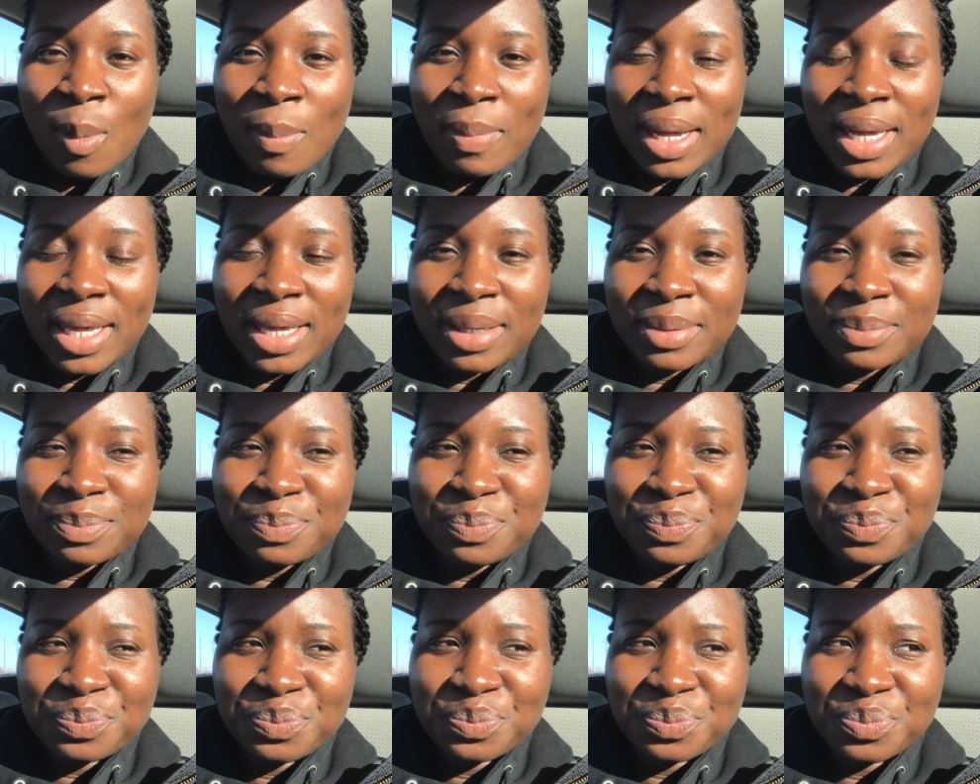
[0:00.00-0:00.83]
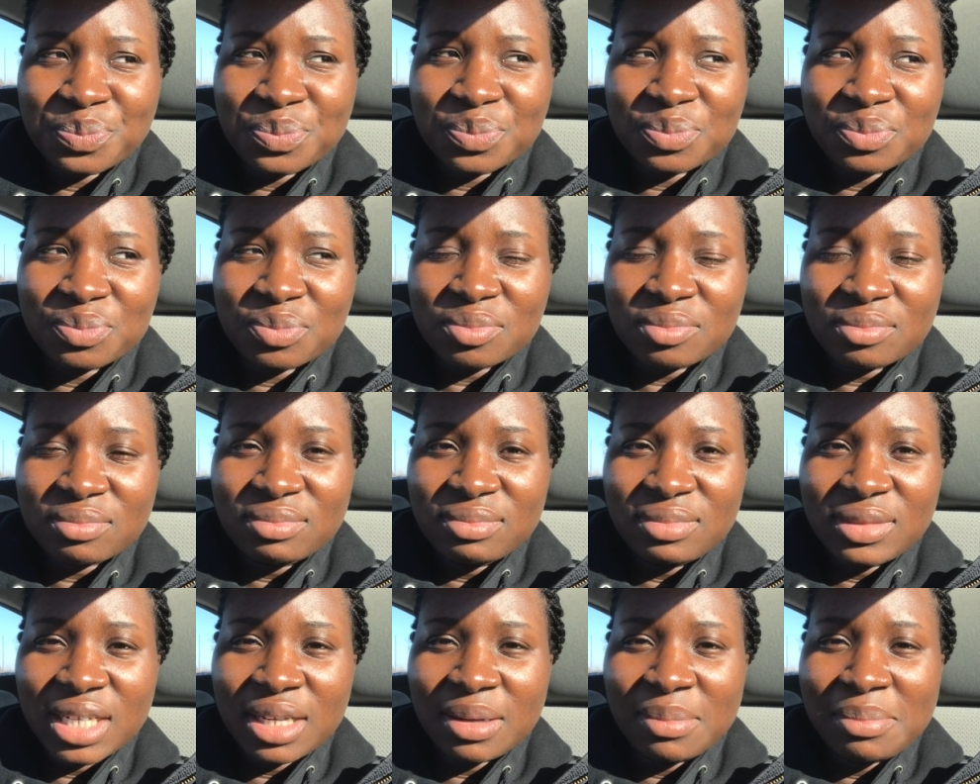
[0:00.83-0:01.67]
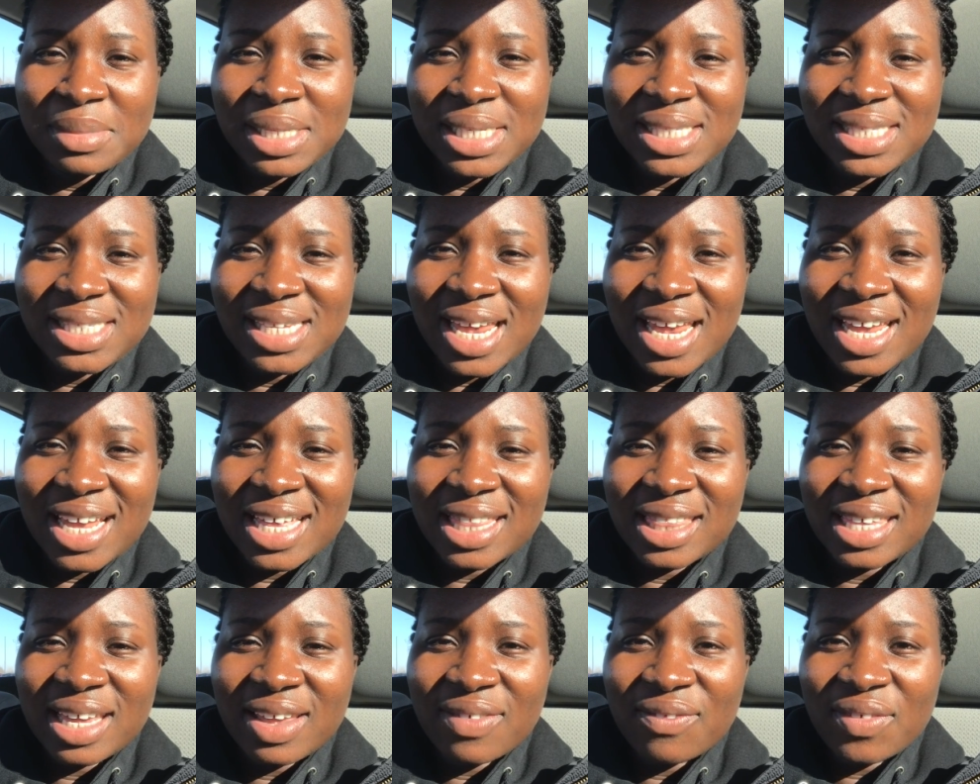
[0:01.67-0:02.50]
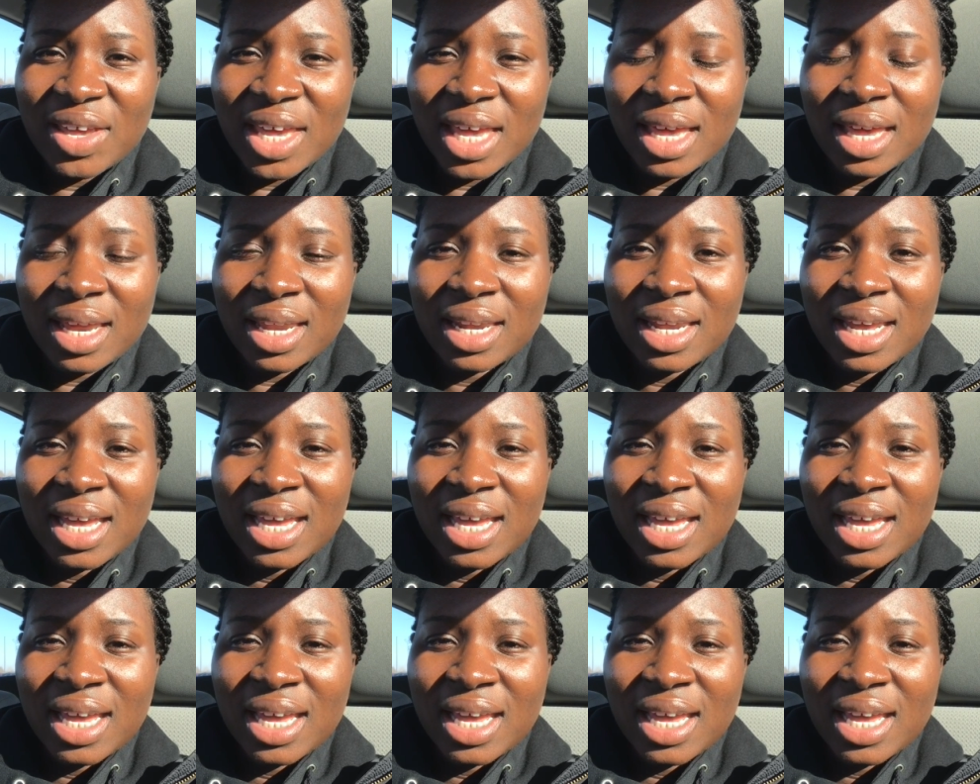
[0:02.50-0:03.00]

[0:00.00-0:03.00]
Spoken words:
but me staying at the event